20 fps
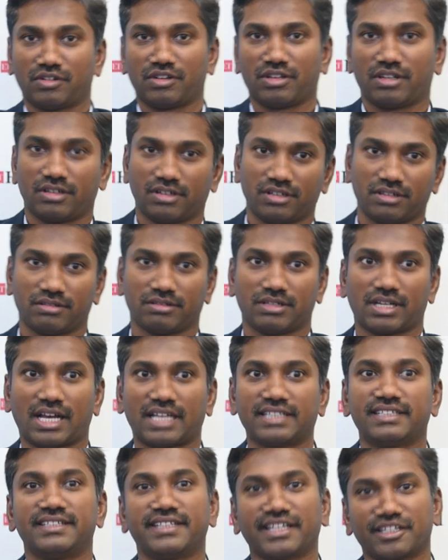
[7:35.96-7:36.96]
uh
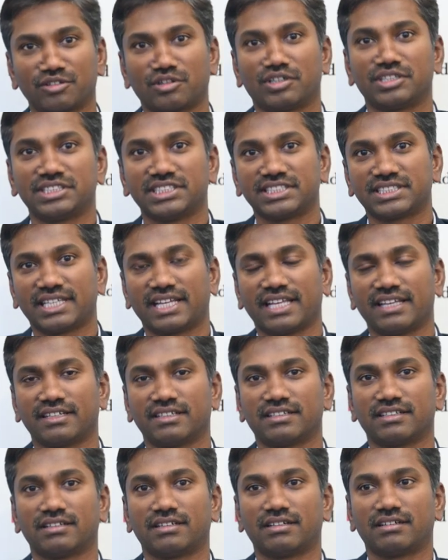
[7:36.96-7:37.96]
other technologies
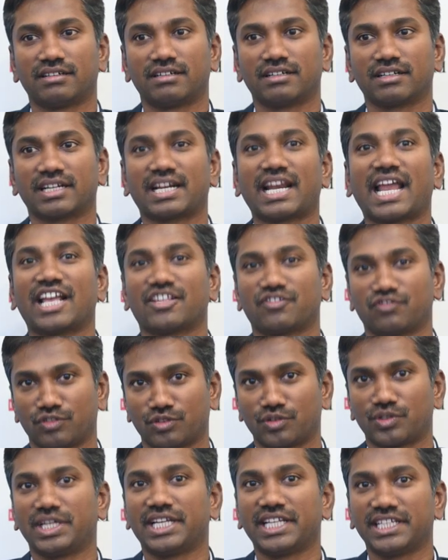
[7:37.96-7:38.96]
like uh, class
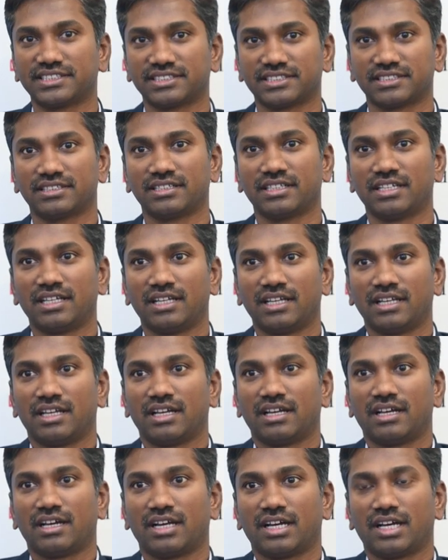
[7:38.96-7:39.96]
4 laser
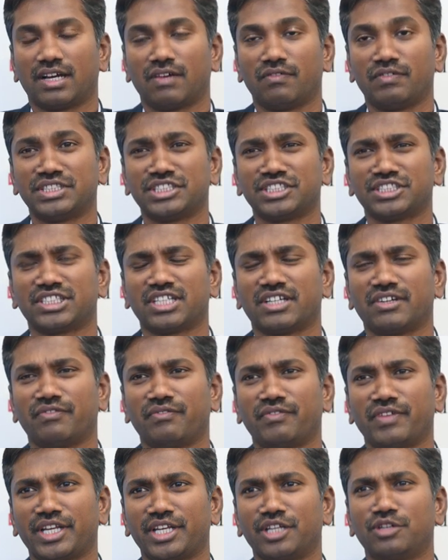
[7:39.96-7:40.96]
uh, which is a
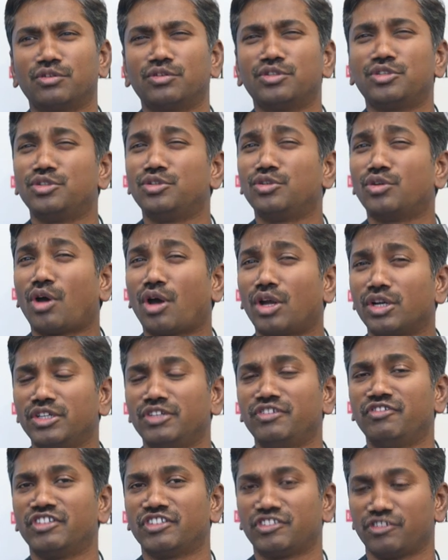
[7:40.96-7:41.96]
very good
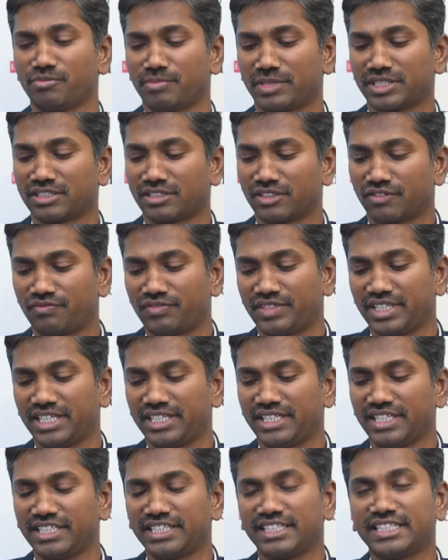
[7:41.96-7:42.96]
non-invasive method of
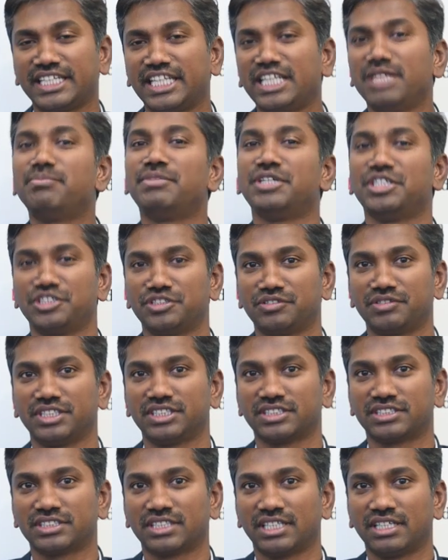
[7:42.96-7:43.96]
treating deep
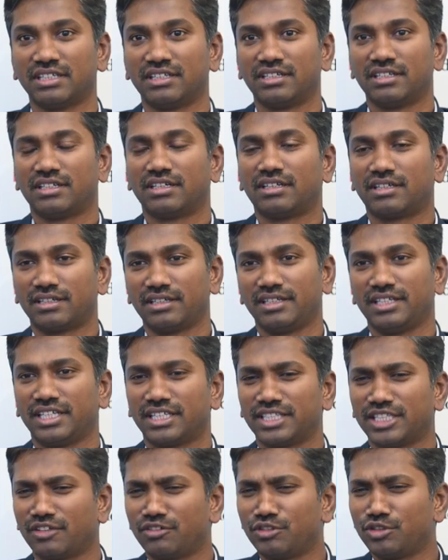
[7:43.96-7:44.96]
injuries.
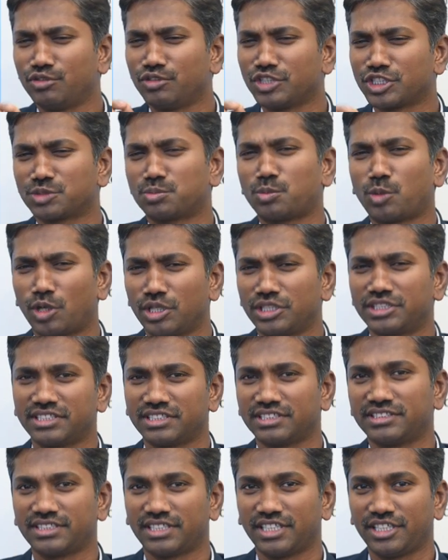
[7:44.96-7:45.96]
Earlier they would do a small
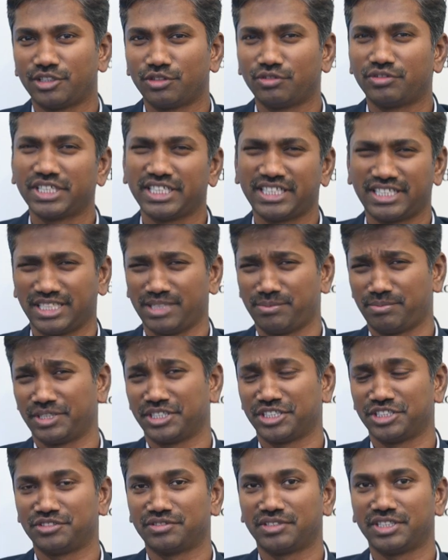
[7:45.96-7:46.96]
surgery to treat deeper
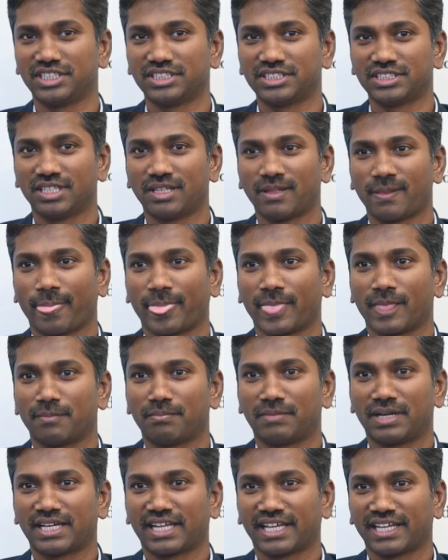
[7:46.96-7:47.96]
injuries
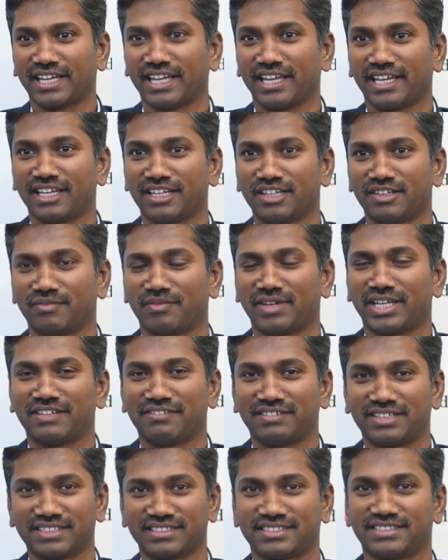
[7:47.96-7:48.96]
but again
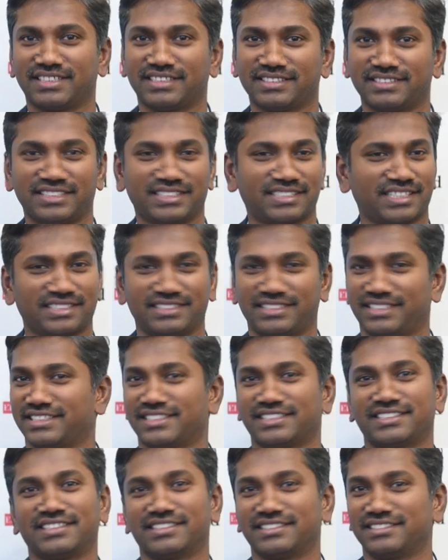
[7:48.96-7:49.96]
whenever it is surgery, surgery is
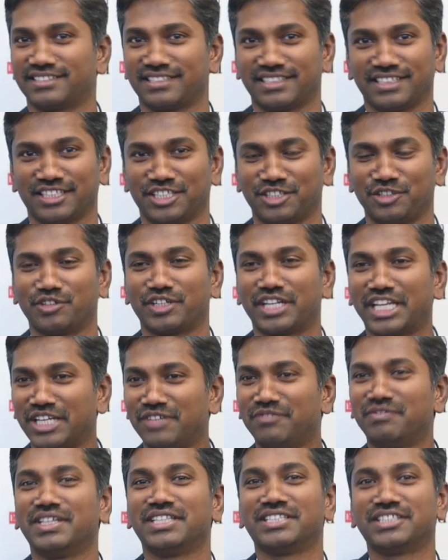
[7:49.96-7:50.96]
a surgery, you are
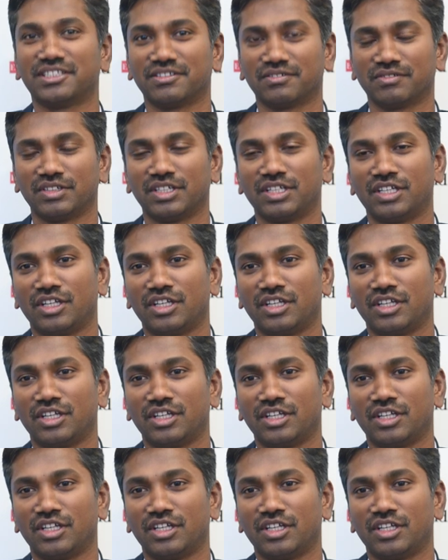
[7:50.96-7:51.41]
invasive.